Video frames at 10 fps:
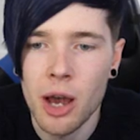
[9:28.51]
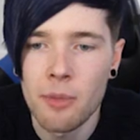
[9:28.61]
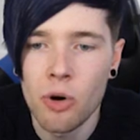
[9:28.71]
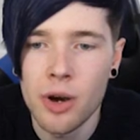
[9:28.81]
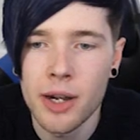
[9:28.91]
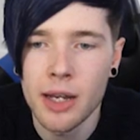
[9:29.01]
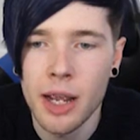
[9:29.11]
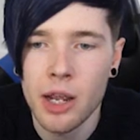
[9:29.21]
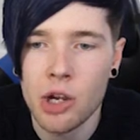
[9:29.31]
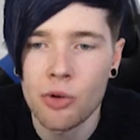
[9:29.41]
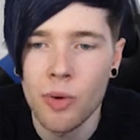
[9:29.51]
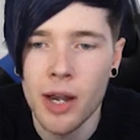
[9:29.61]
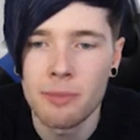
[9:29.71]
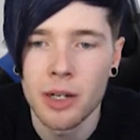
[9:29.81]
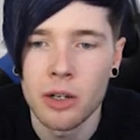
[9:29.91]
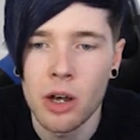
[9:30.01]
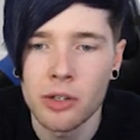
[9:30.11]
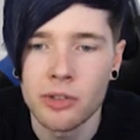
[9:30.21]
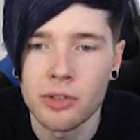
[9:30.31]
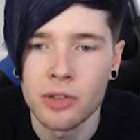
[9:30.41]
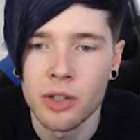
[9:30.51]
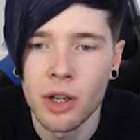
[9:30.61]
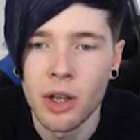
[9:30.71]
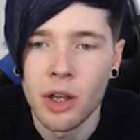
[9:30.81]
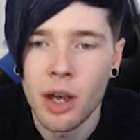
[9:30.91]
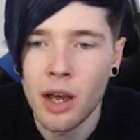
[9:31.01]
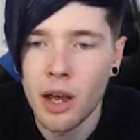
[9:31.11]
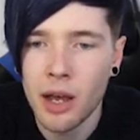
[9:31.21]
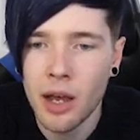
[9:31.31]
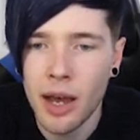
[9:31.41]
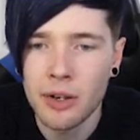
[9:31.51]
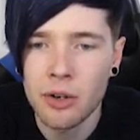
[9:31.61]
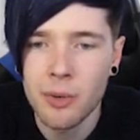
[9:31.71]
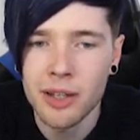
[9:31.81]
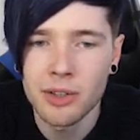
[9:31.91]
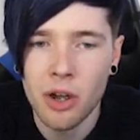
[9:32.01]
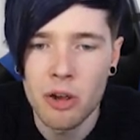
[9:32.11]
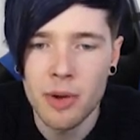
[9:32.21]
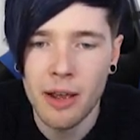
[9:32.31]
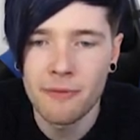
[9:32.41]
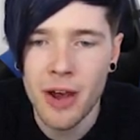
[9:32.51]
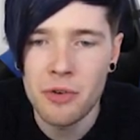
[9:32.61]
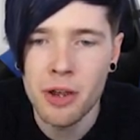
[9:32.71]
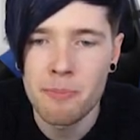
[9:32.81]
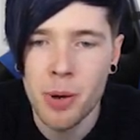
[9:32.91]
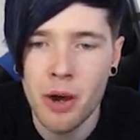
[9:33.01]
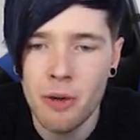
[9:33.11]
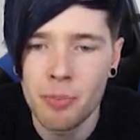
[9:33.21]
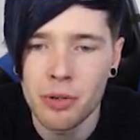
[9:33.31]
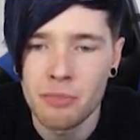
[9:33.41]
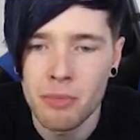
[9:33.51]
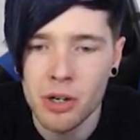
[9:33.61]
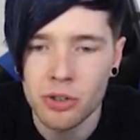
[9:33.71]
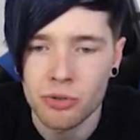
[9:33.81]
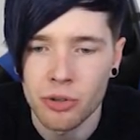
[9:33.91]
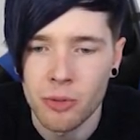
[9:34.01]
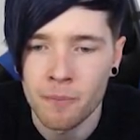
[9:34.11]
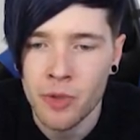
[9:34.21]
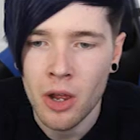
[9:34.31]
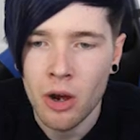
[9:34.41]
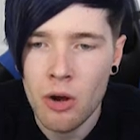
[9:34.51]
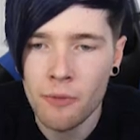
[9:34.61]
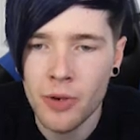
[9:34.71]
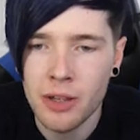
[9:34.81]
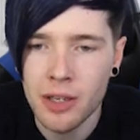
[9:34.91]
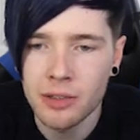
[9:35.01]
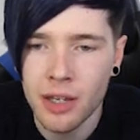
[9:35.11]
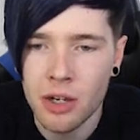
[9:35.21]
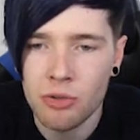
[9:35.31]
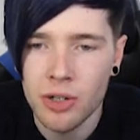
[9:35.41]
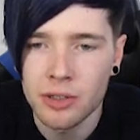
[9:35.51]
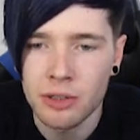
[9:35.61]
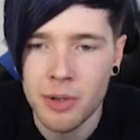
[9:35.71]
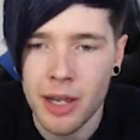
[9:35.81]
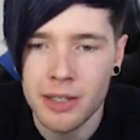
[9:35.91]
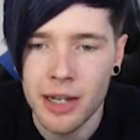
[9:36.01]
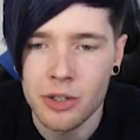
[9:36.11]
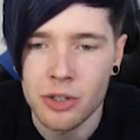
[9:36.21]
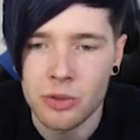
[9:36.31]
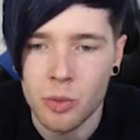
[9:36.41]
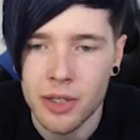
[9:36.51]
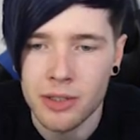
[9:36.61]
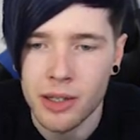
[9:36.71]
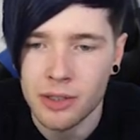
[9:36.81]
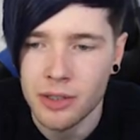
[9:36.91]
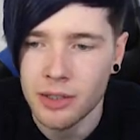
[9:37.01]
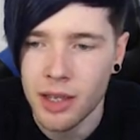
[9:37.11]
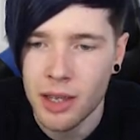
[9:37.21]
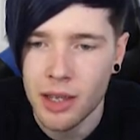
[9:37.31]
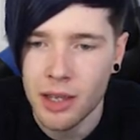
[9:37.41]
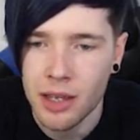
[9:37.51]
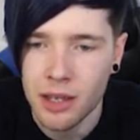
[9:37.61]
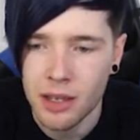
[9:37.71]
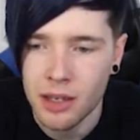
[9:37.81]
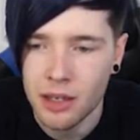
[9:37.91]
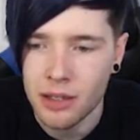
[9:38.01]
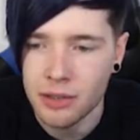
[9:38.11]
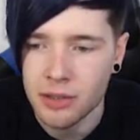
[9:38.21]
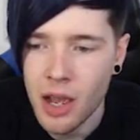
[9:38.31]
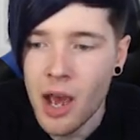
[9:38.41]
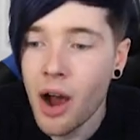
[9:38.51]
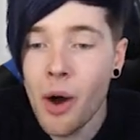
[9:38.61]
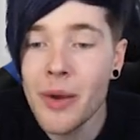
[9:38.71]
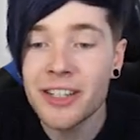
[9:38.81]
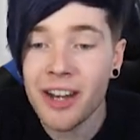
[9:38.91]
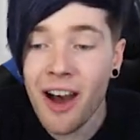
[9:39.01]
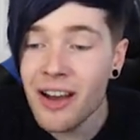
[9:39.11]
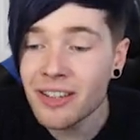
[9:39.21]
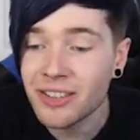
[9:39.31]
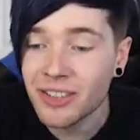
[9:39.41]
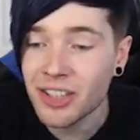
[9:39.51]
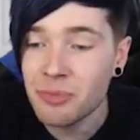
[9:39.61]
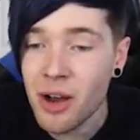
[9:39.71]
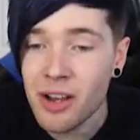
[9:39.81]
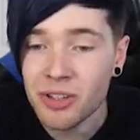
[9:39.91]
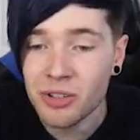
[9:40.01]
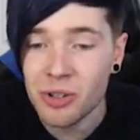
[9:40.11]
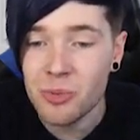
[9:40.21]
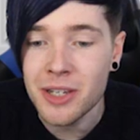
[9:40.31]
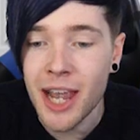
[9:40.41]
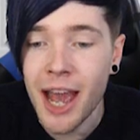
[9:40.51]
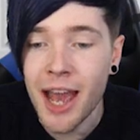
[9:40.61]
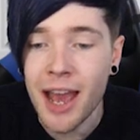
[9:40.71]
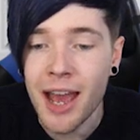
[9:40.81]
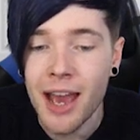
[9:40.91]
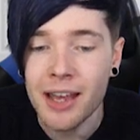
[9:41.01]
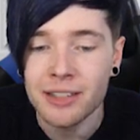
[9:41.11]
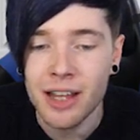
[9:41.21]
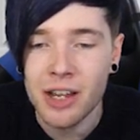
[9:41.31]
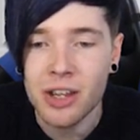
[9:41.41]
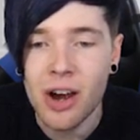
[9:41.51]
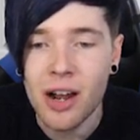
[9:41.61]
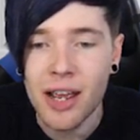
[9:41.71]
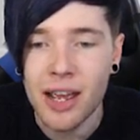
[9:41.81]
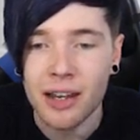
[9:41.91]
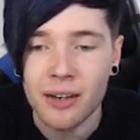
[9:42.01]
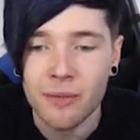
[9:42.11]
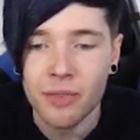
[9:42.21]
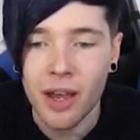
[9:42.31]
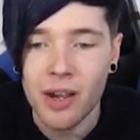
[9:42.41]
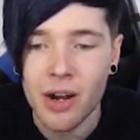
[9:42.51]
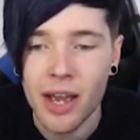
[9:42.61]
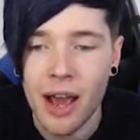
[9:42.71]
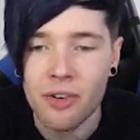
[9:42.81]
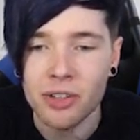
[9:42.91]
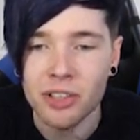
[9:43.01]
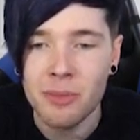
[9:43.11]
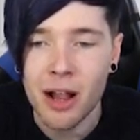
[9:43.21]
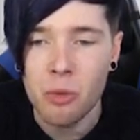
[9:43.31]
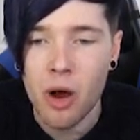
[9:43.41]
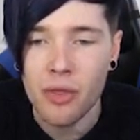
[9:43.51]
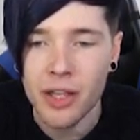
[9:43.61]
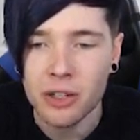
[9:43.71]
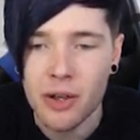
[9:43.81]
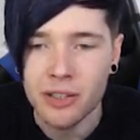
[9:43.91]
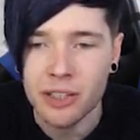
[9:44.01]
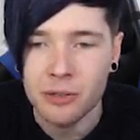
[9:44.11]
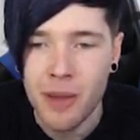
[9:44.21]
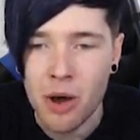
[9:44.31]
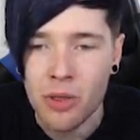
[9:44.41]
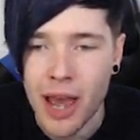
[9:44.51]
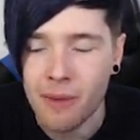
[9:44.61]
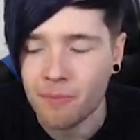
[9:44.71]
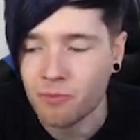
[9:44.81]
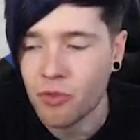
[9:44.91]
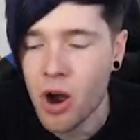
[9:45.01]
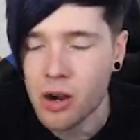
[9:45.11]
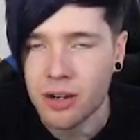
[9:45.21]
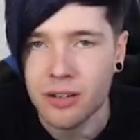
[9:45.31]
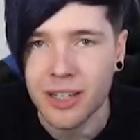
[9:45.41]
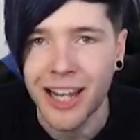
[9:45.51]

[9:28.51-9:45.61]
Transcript: I'm already incredibly lost. Uh, I don't know where to go, but I found a purple mushroom. Hopefully this increases my intelligence. What is this? This is... Oh, it does! Smart shroom. Yes! I got it! I got it. I got smell one. Let's go and smell that rock.